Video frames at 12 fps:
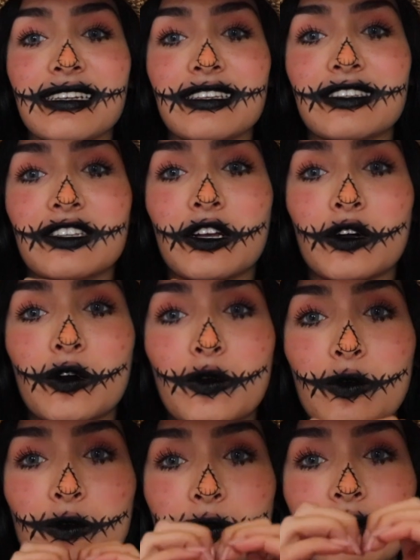So,
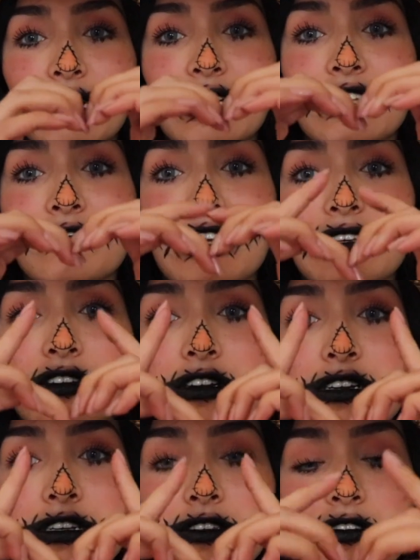I love you guys
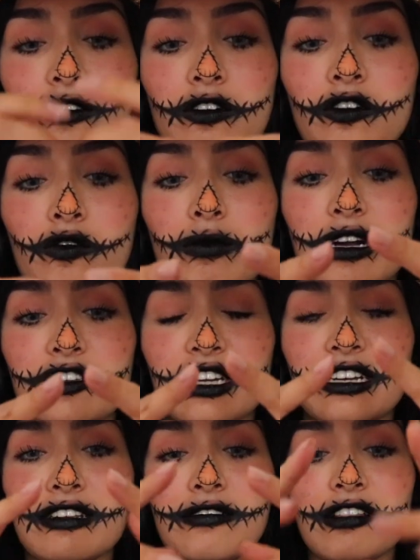all so much.
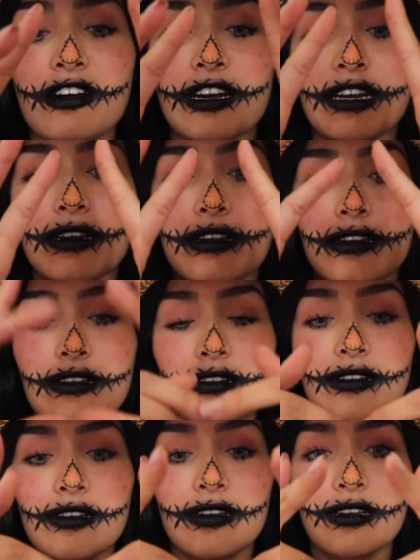How do you do the heart?
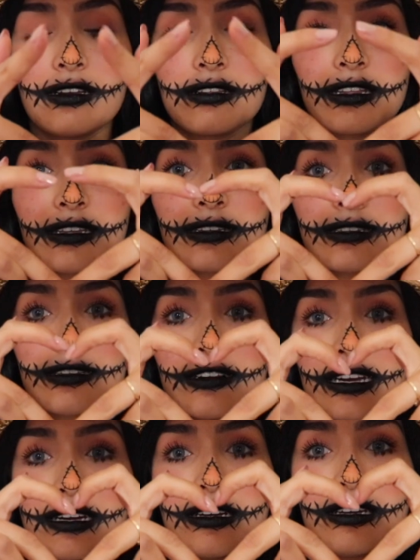Like this? Oh
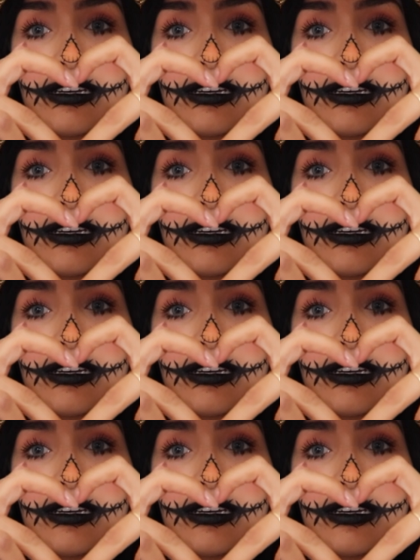yeah.